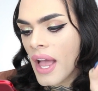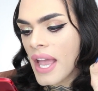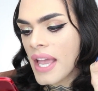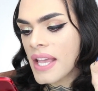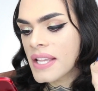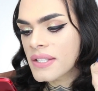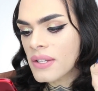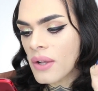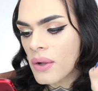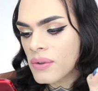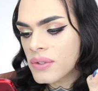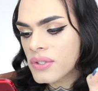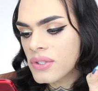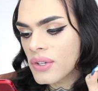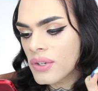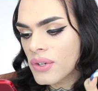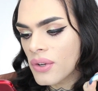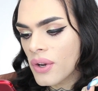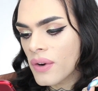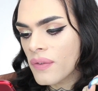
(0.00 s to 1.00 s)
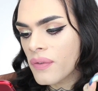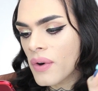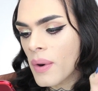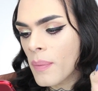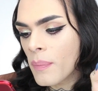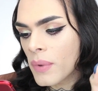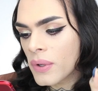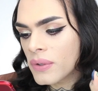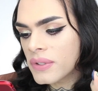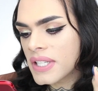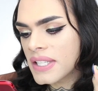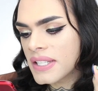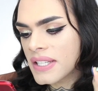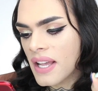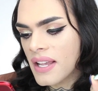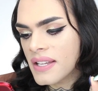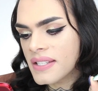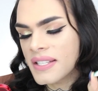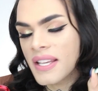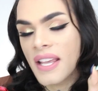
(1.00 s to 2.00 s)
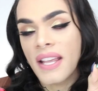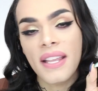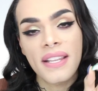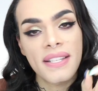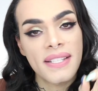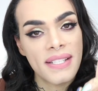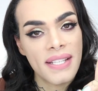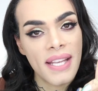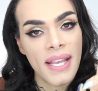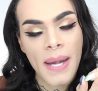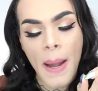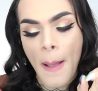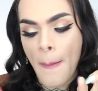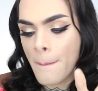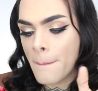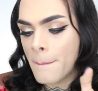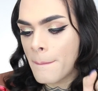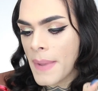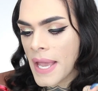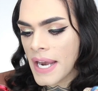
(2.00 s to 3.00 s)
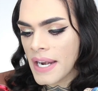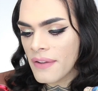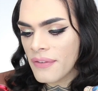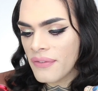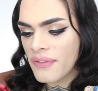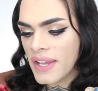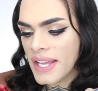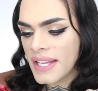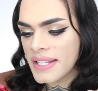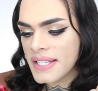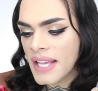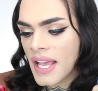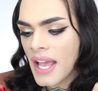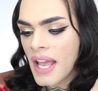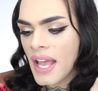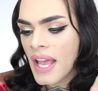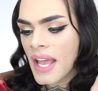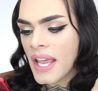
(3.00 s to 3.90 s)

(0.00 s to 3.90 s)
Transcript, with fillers: It's also known for a multitasking skin benefit,